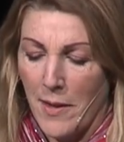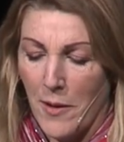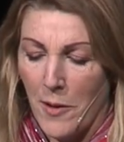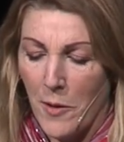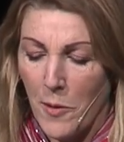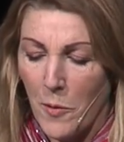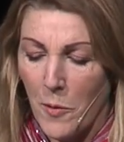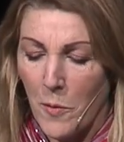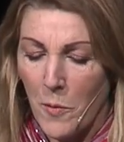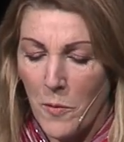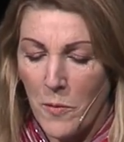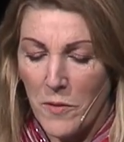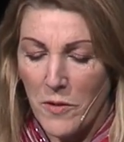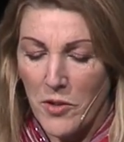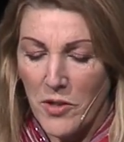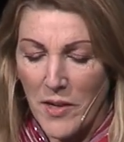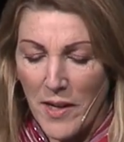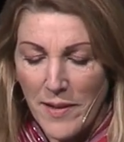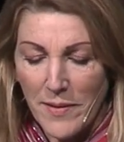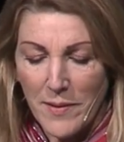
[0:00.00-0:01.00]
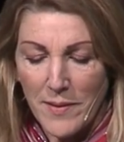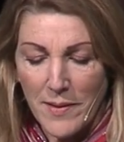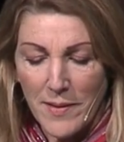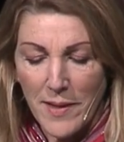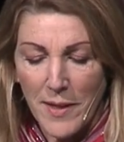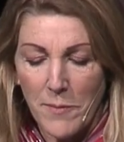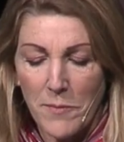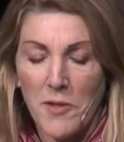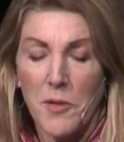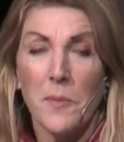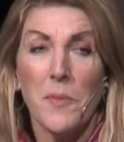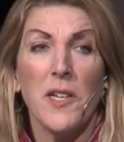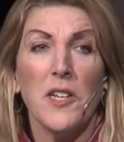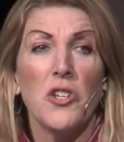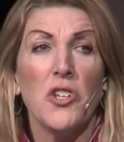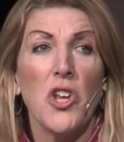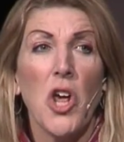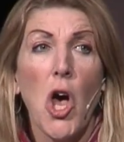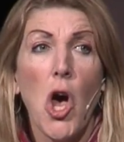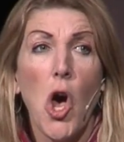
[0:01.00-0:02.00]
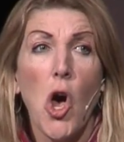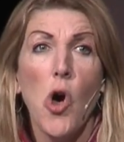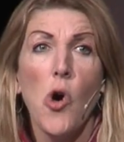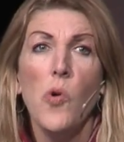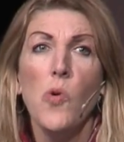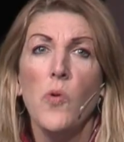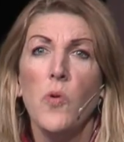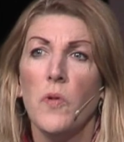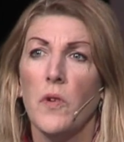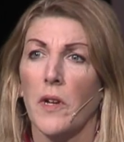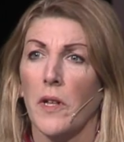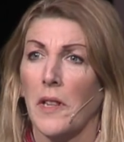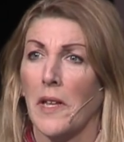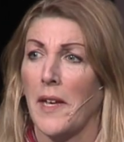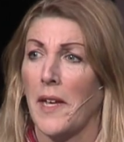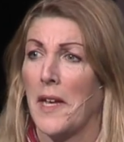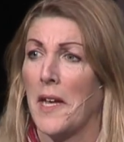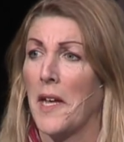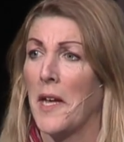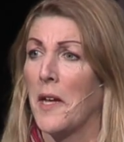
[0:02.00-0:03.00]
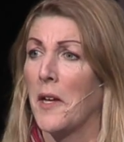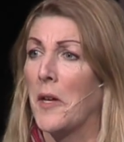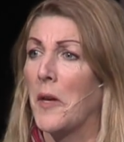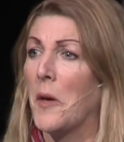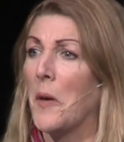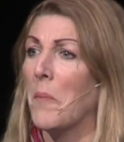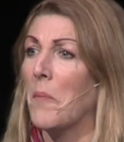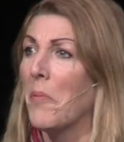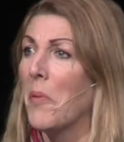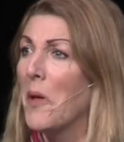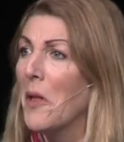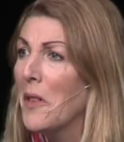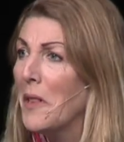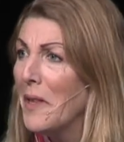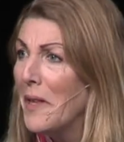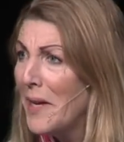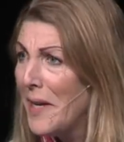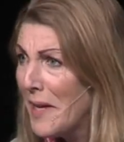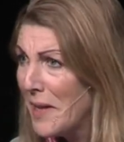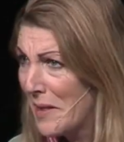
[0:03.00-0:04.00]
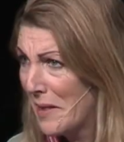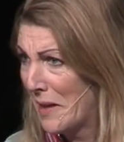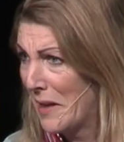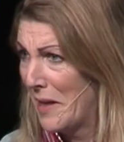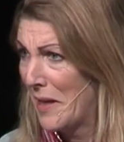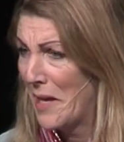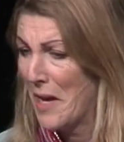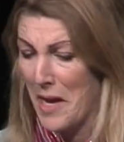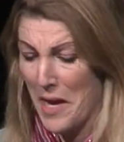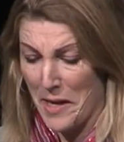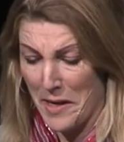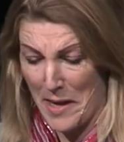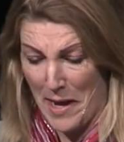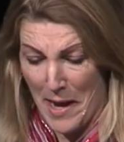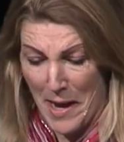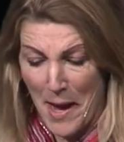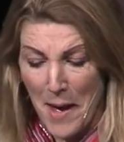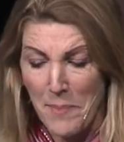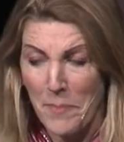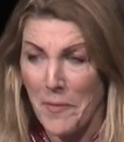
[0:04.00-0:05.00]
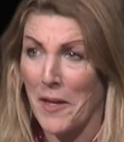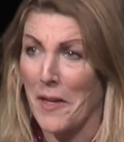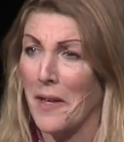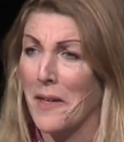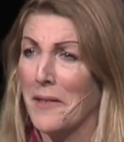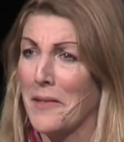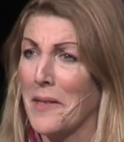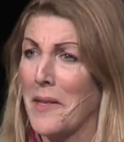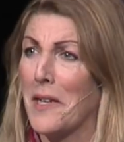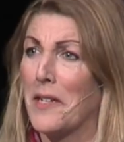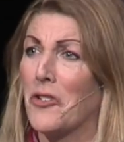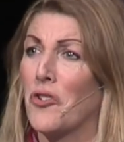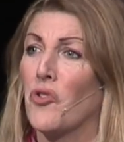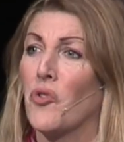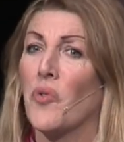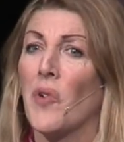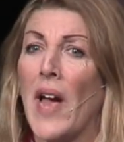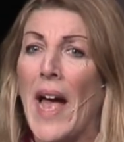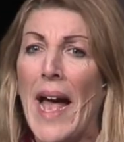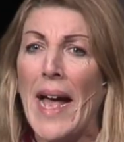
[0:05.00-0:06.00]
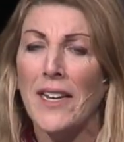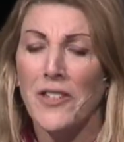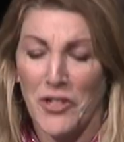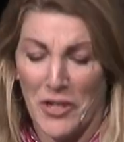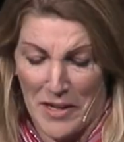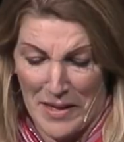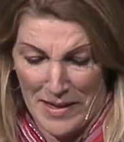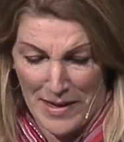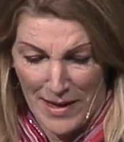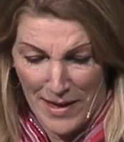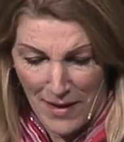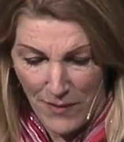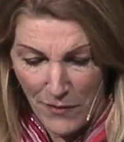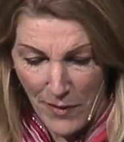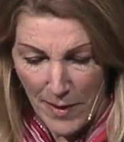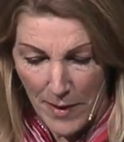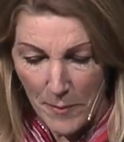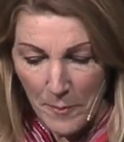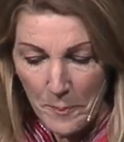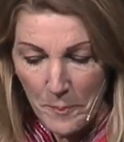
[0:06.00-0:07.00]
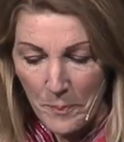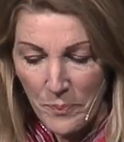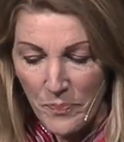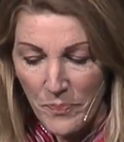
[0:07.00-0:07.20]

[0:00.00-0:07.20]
who just seem to be totally and completely unhappy. It's like tragic, even.